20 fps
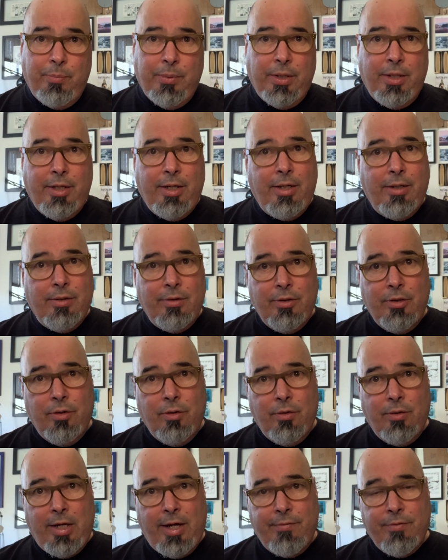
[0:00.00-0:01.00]
But, you
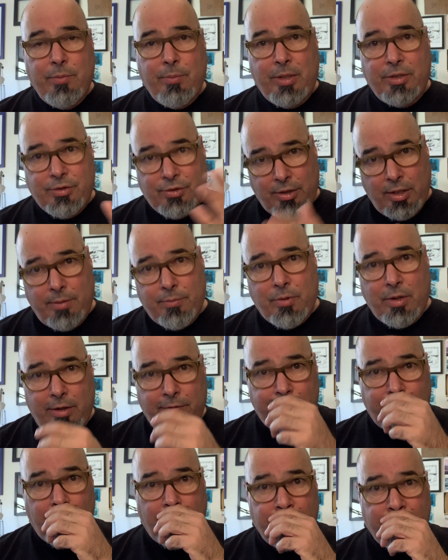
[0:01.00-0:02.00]
know, having my
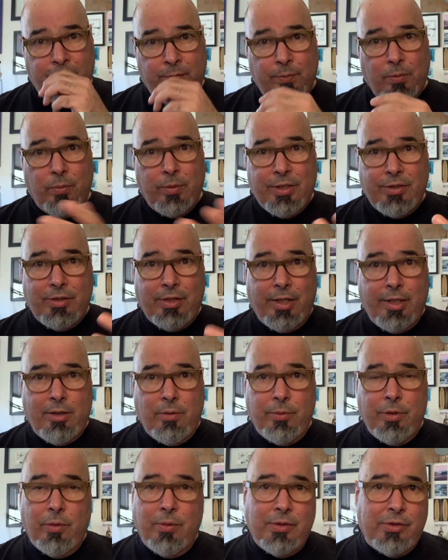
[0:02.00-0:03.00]
step-grandfather from Louisiana,
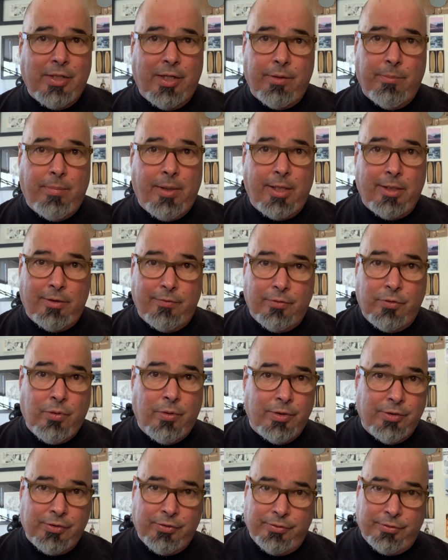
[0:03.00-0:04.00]
we always had a bottle of
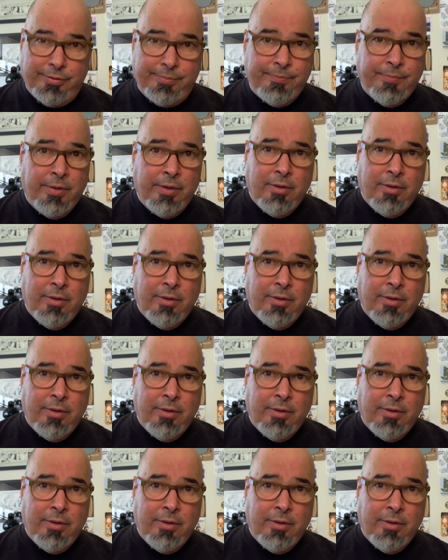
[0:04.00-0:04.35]
Crystal